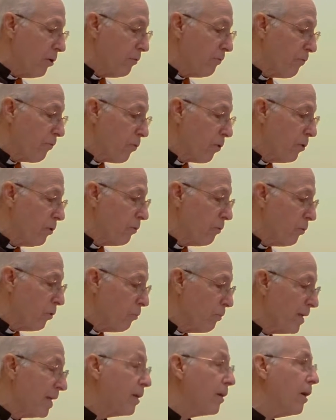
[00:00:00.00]
good fruit
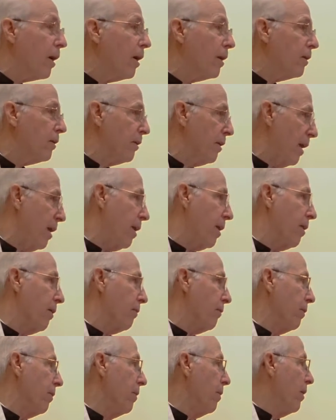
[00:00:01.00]
will be cut
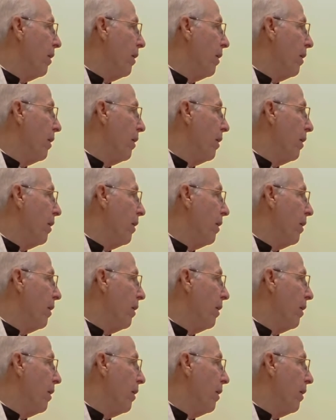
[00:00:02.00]
down